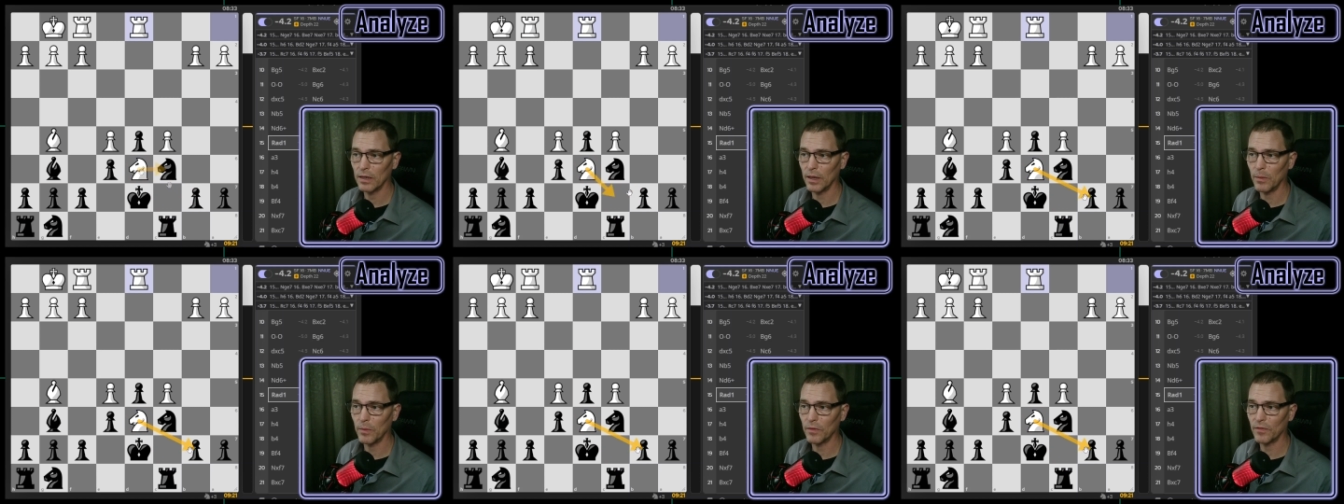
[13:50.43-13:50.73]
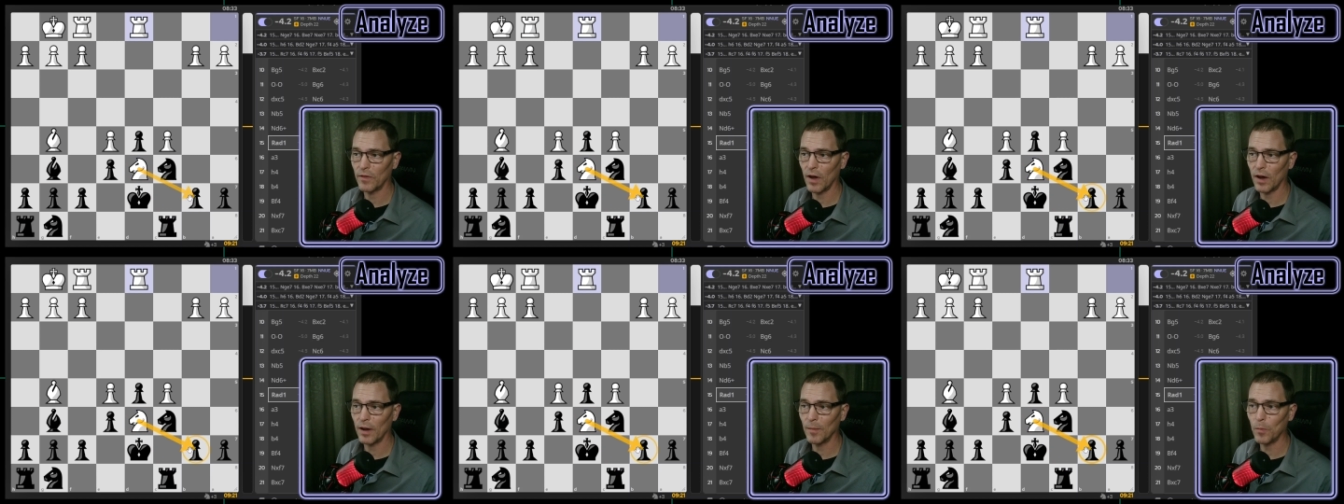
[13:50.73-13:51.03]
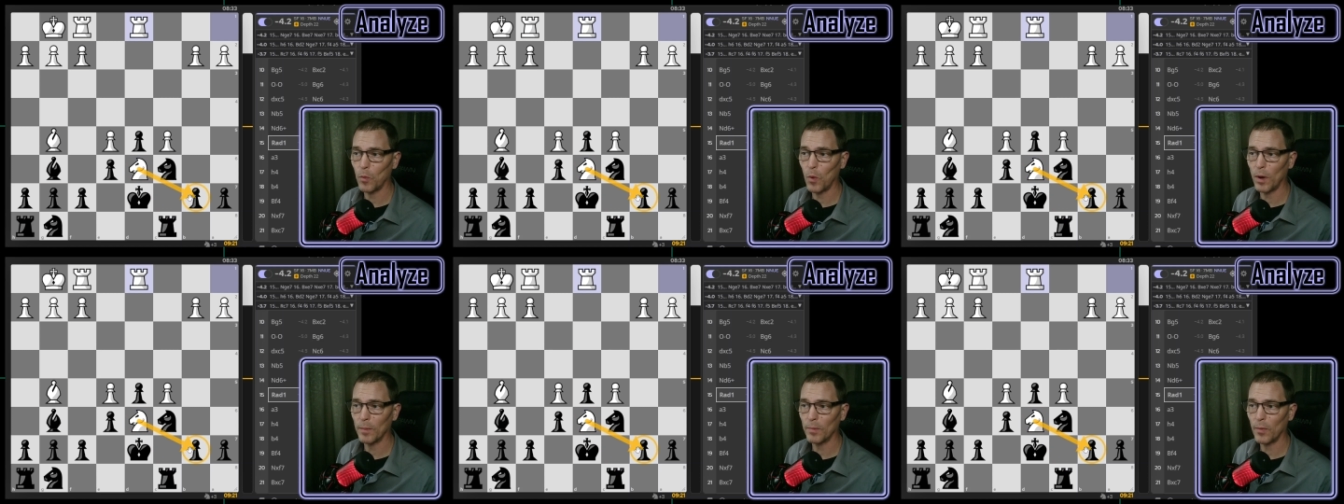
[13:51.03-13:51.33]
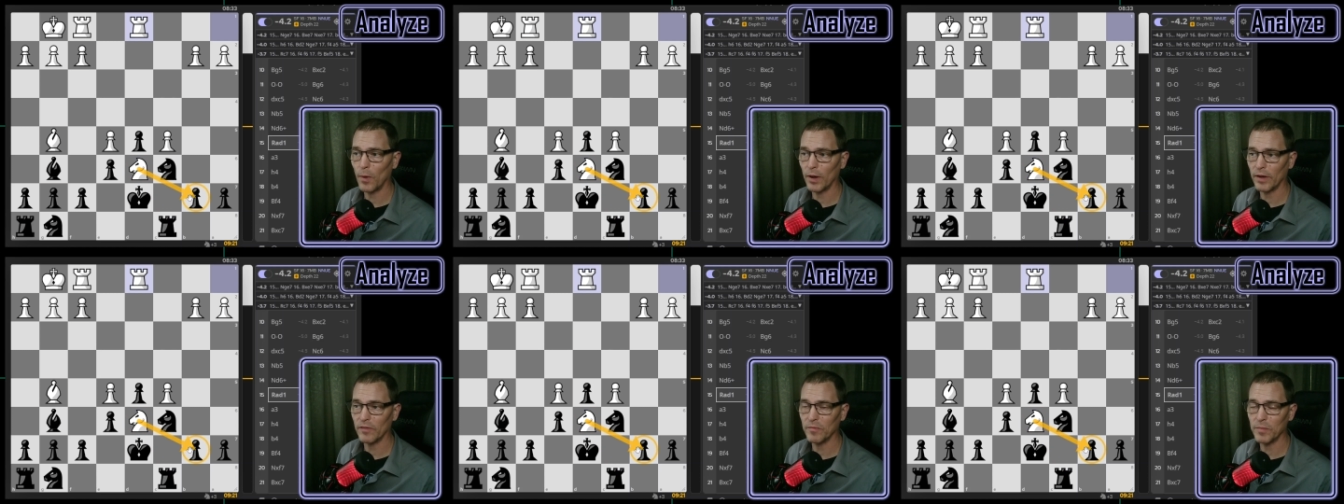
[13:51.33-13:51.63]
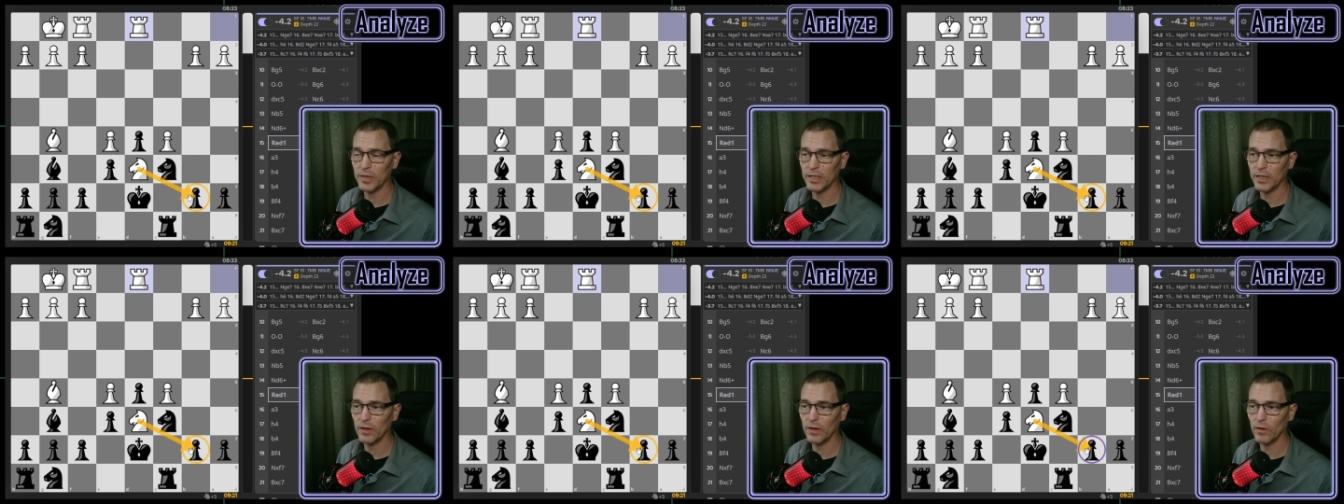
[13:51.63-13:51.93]
They would have gone up one point of
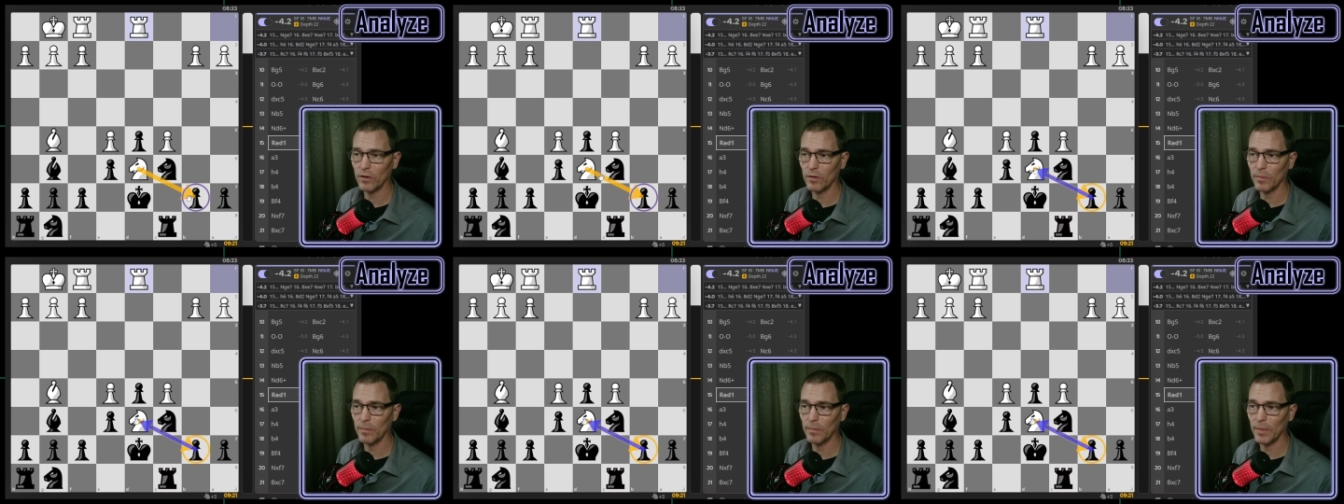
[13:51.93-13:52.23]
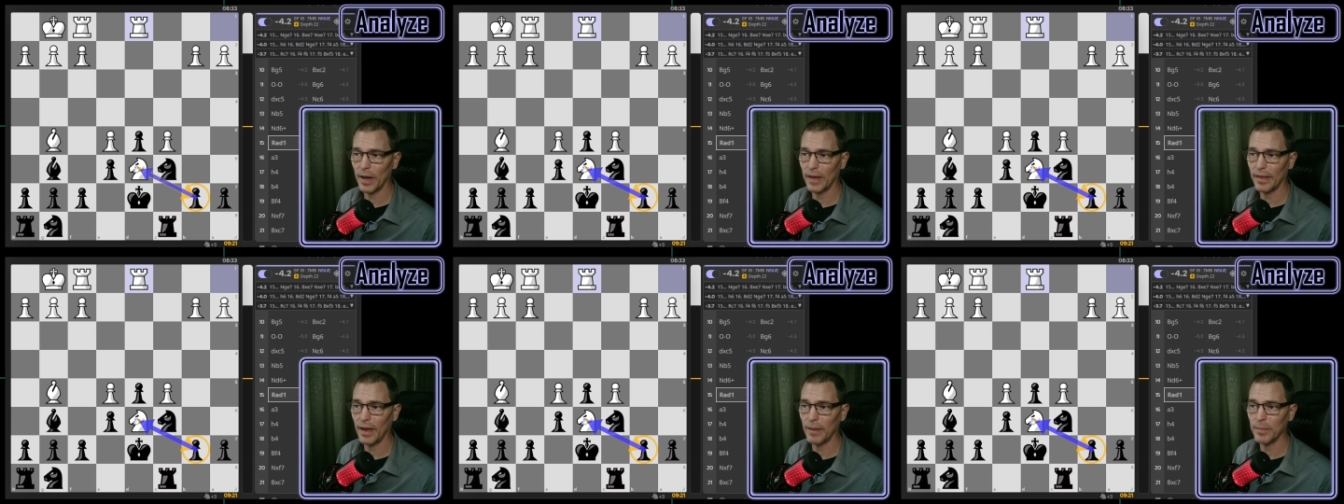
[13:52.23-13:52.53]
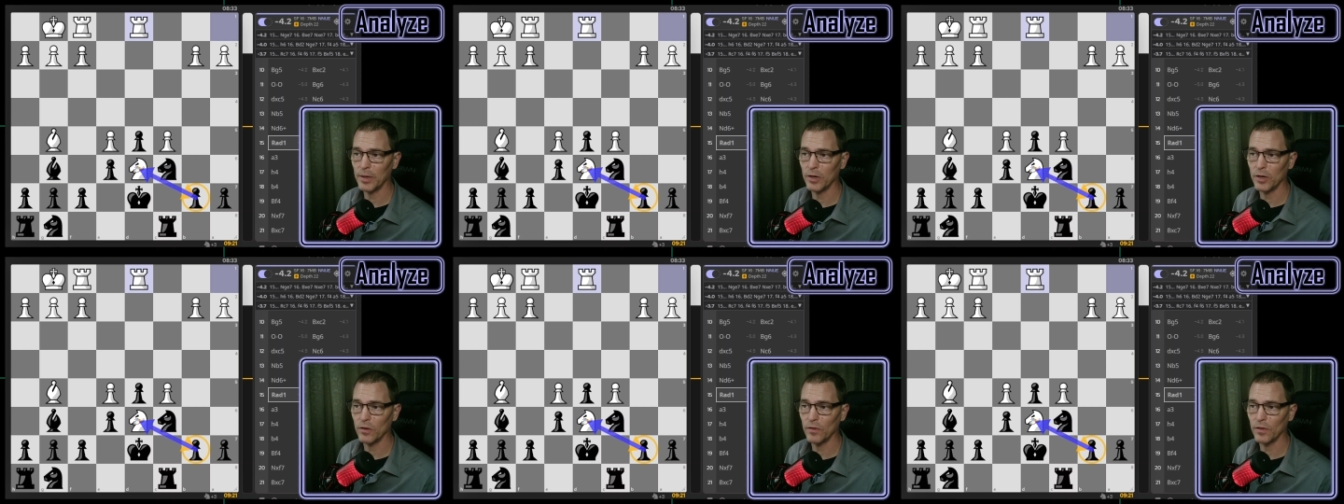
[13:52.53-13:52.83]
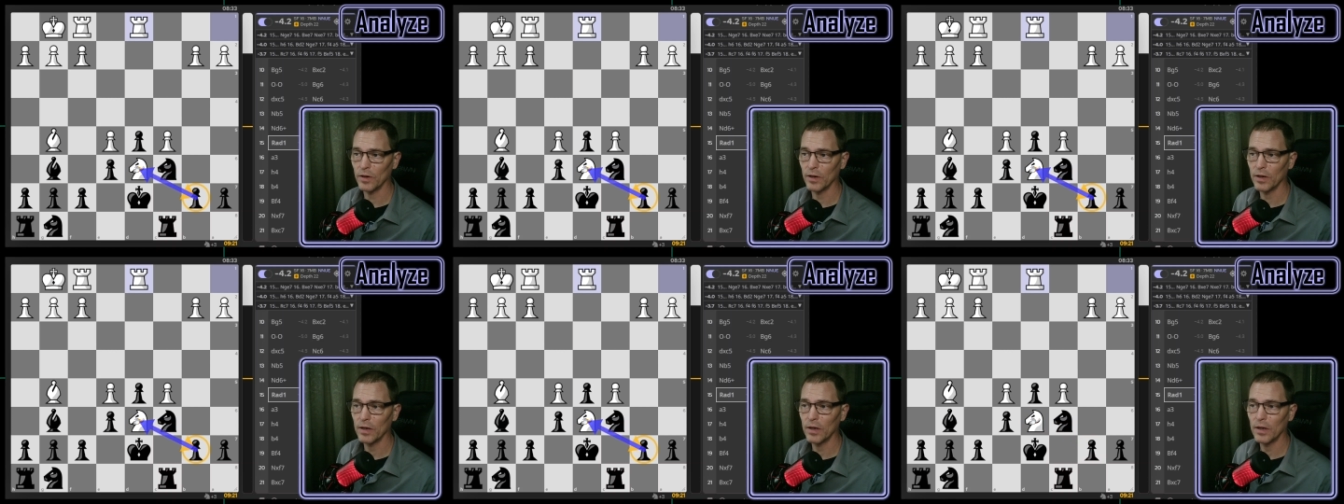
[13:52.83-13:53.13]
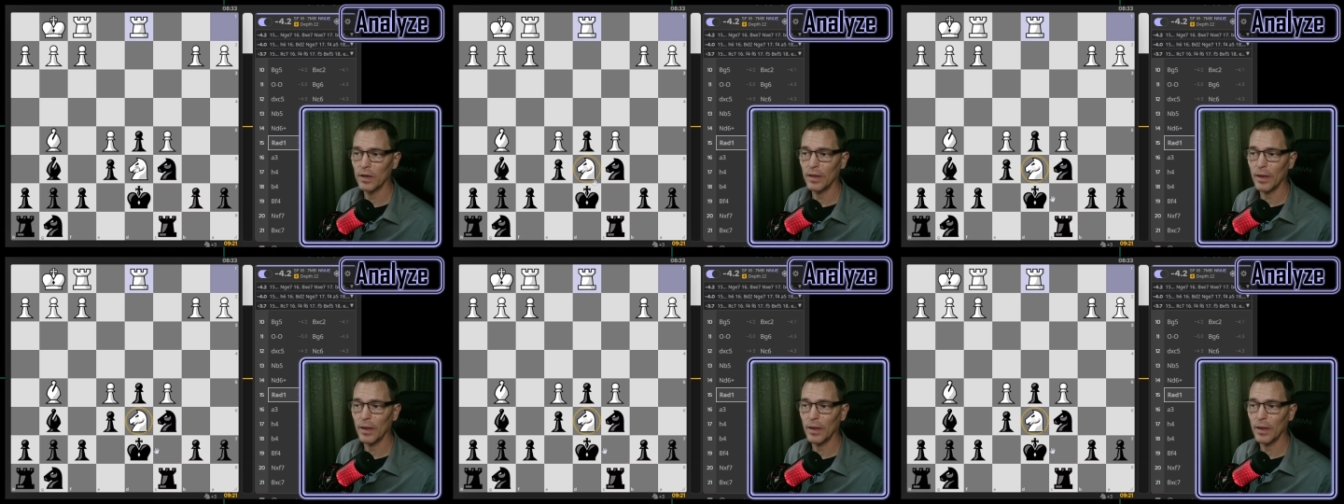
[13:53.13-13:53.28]
material by that maneuver.